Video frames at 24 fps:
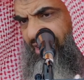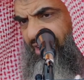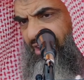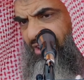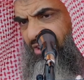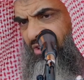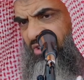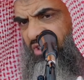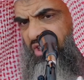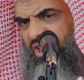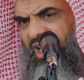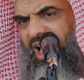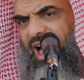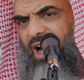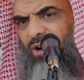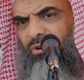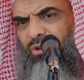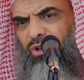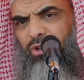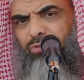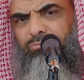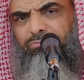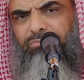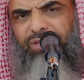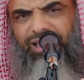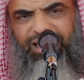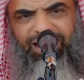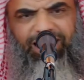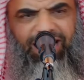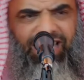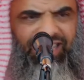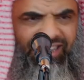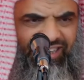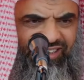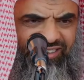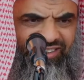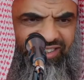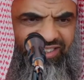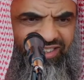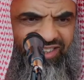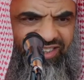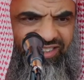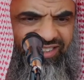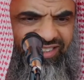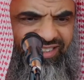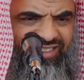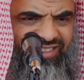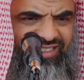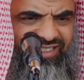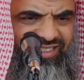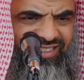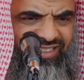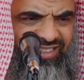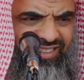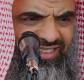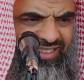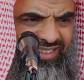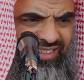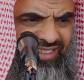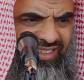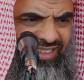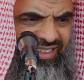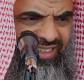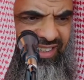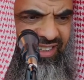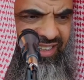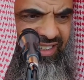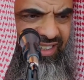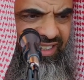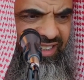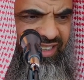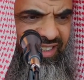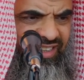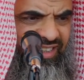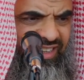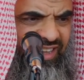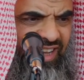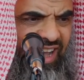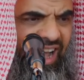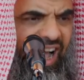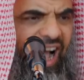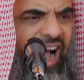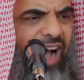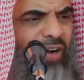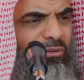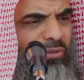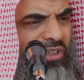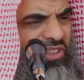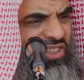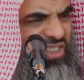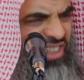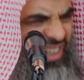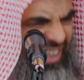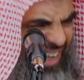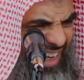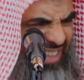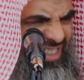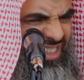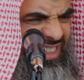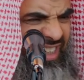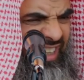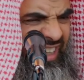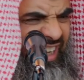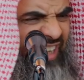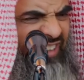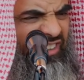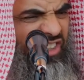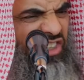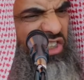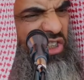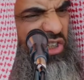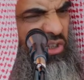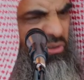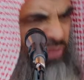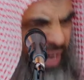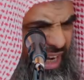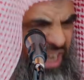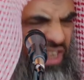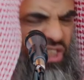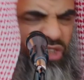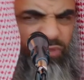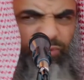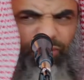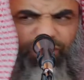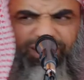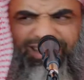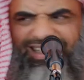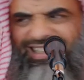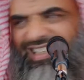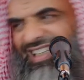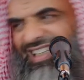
You see how humiliating this is, how disgusting and disgraceful this